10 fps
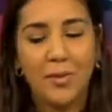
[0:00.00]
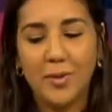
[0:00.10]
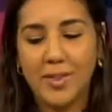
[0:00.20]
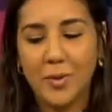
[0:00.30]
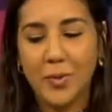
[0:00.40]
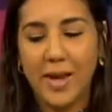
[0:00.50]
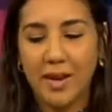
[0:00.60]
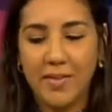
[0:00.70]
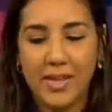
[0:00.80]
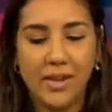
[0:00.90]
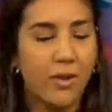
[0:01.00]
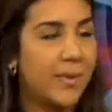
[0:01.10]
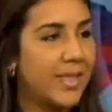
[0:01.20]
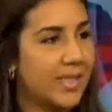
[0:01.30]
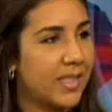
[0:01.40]
So we have the
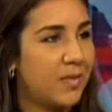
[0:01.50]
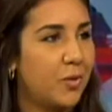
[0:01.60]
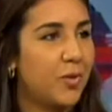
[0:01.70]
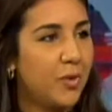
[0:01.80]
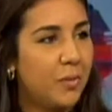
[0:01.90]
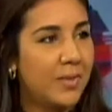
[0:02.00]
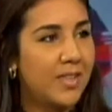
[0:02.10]
Caribbean 6 food groups.